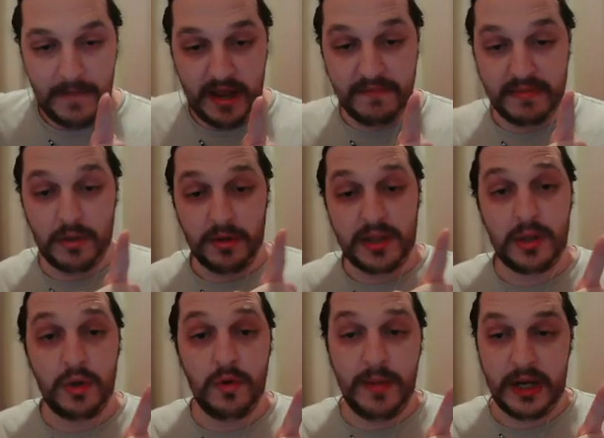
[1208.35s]
I've got
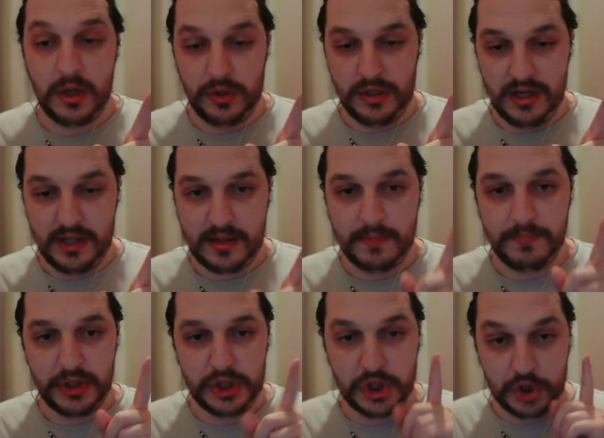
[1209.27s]
so many on the list,
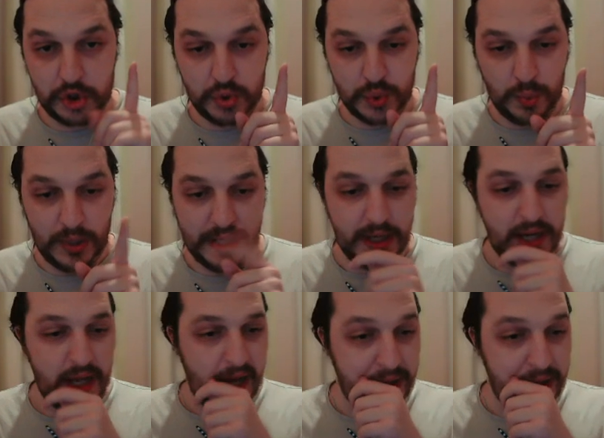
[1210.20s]
but just choose one,